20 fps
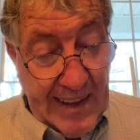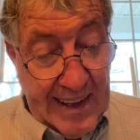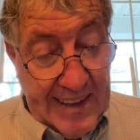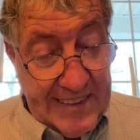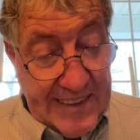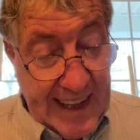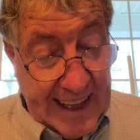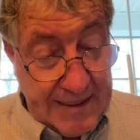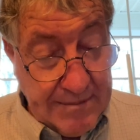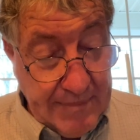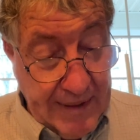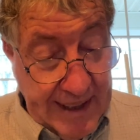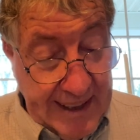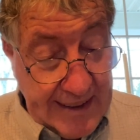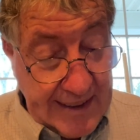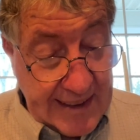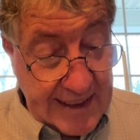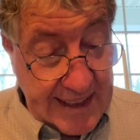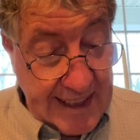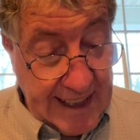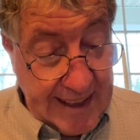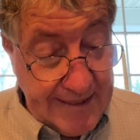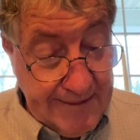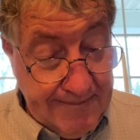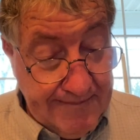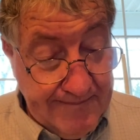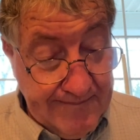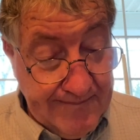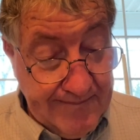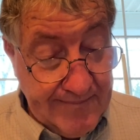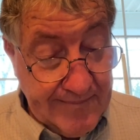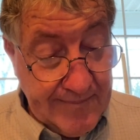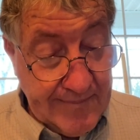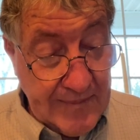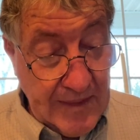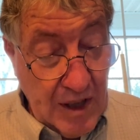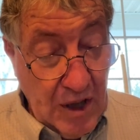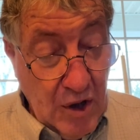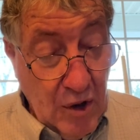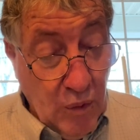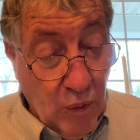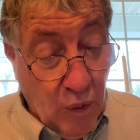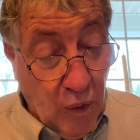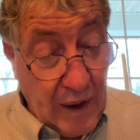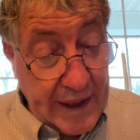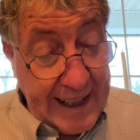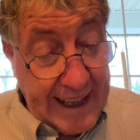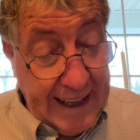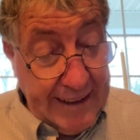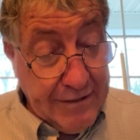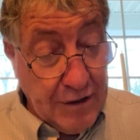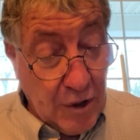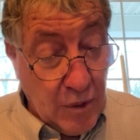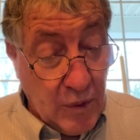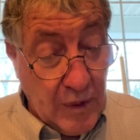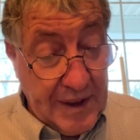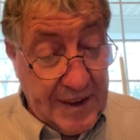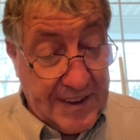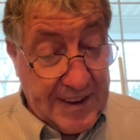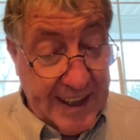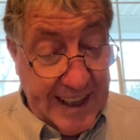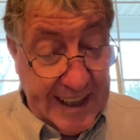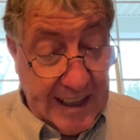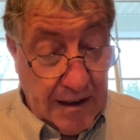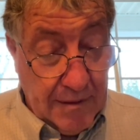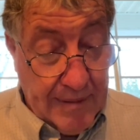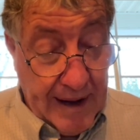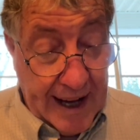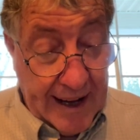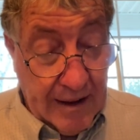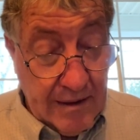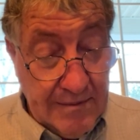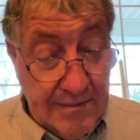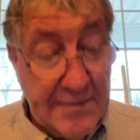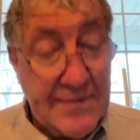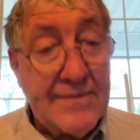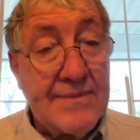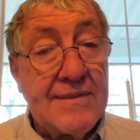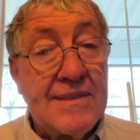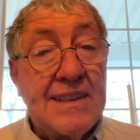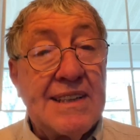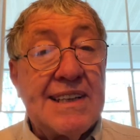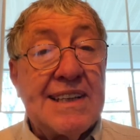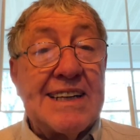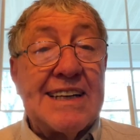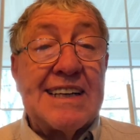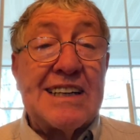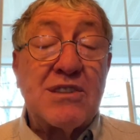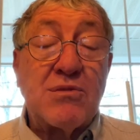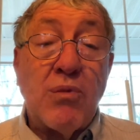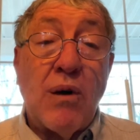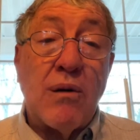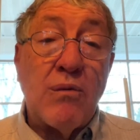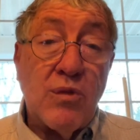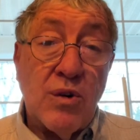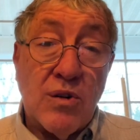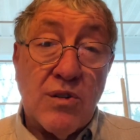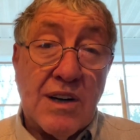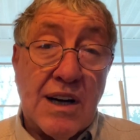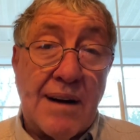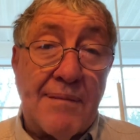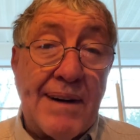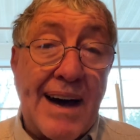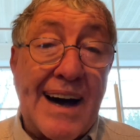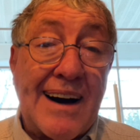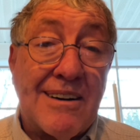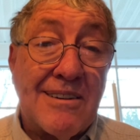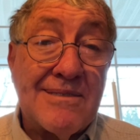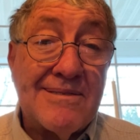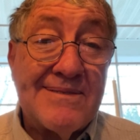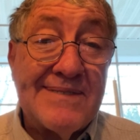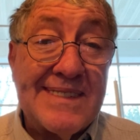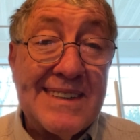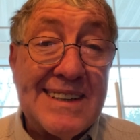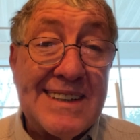That being said, whatever we think about is what will come out.